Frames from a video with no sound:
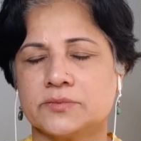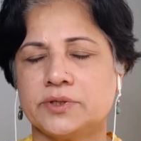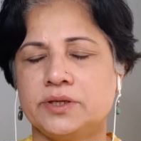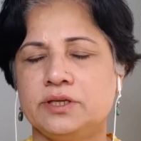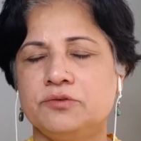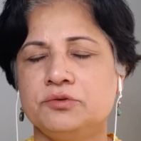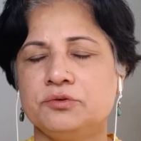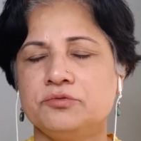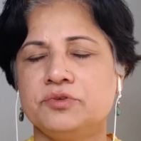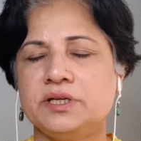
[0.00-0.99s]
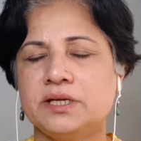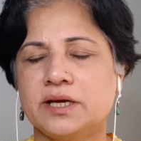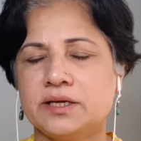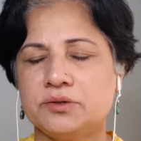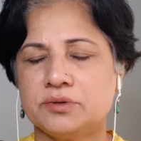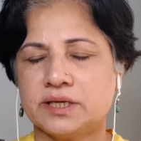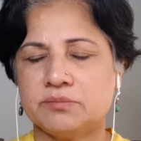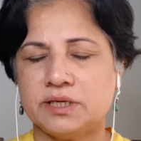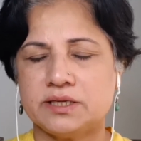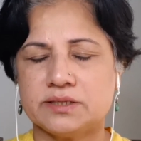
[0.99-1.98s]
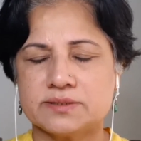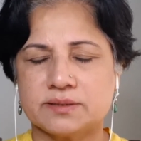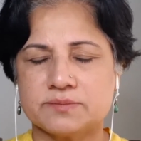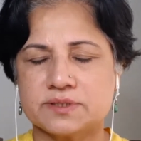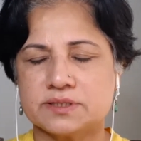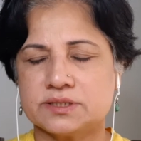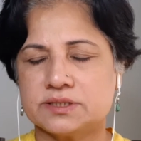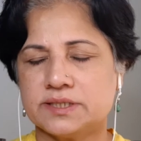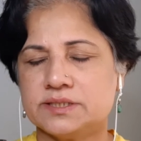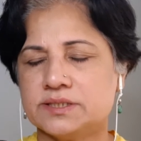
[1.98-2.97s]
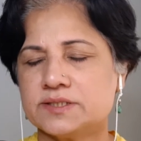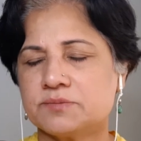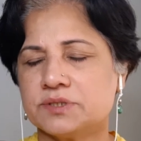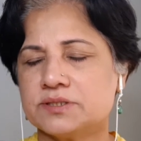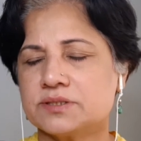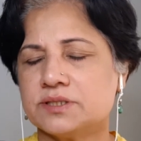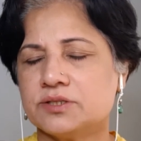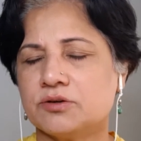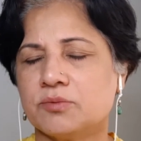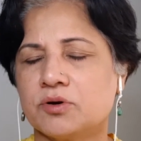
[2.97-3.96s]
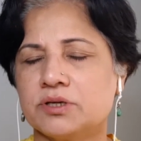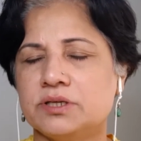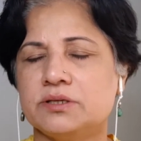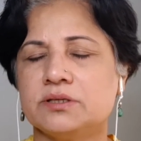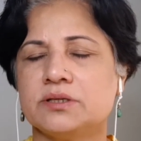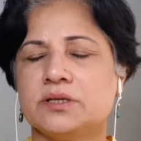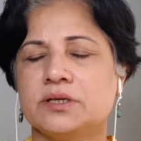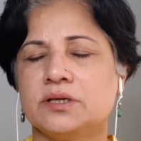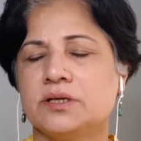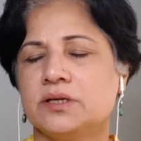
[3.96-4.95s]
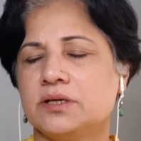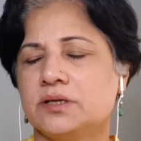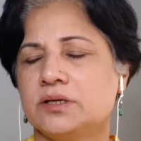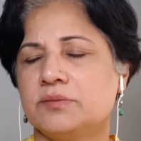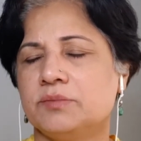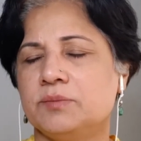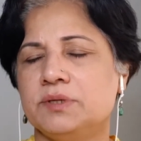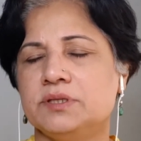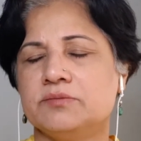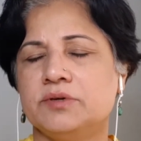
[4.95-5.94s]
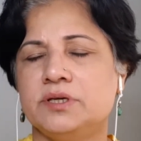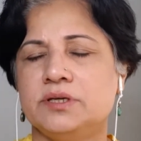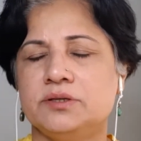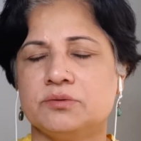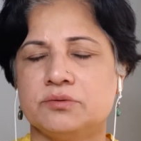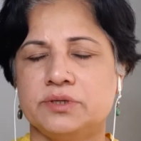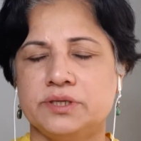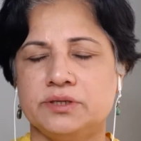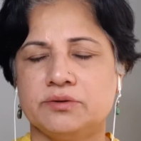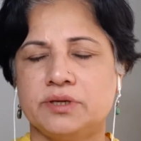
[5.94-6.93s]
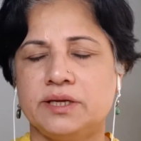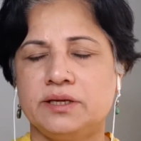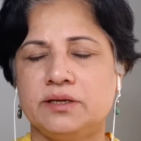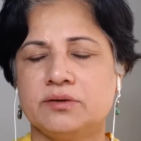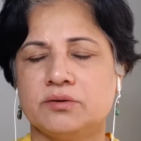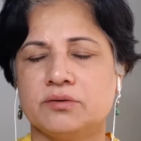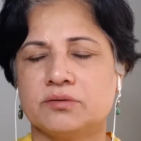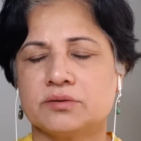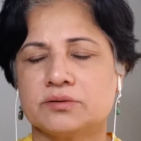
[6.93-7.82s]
And if you feel like you can make some certain adjustments in your body, maybe the way you're holding your neck or